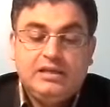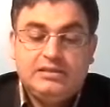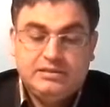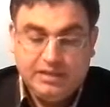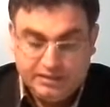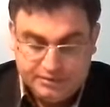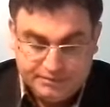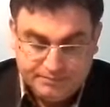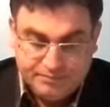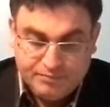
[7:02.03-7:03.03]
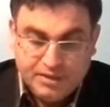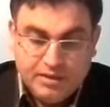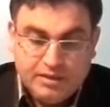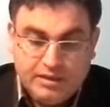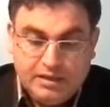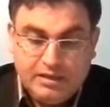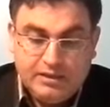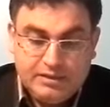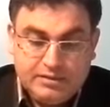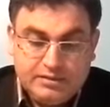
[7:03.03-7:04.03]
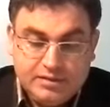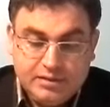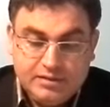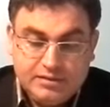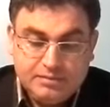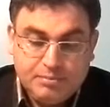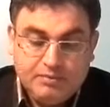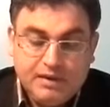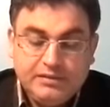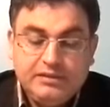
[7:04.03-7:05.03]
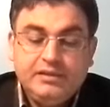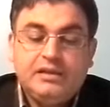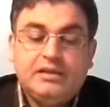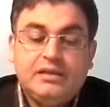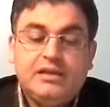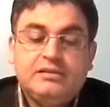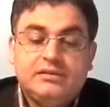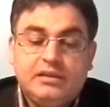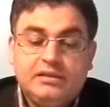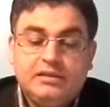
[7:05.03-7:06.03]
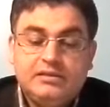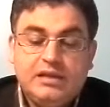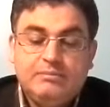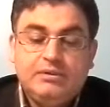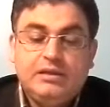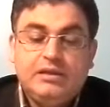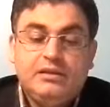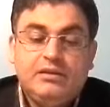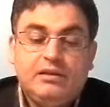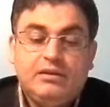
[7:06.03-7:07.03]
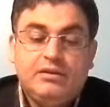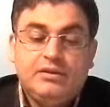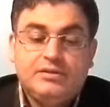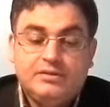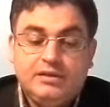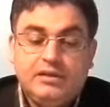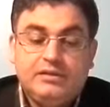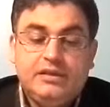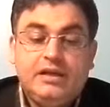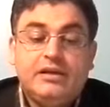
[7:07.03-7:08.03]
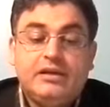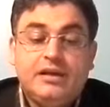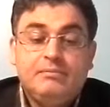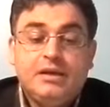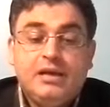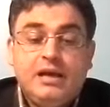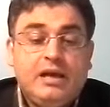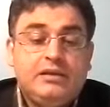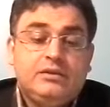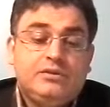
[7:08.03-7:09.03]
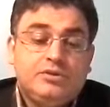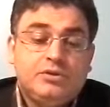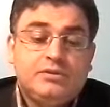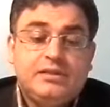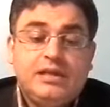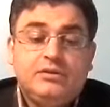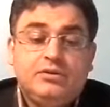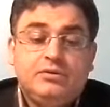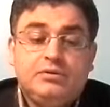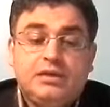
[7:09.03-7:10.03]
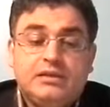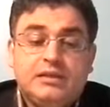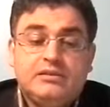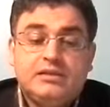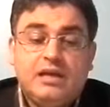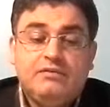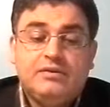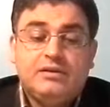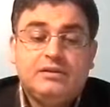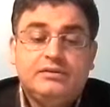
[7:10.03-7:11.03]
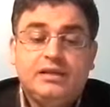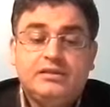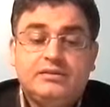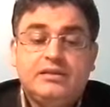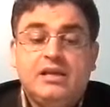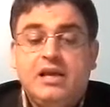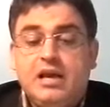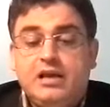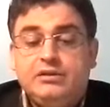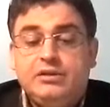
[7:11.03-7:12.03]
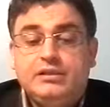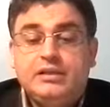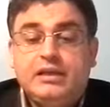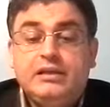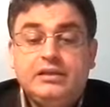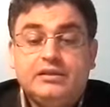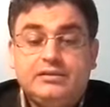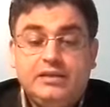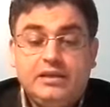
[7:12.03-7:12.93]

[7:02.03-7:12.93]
state. This is provided here as an example on this diagram, and it shows that you get a cipher text and you get a clear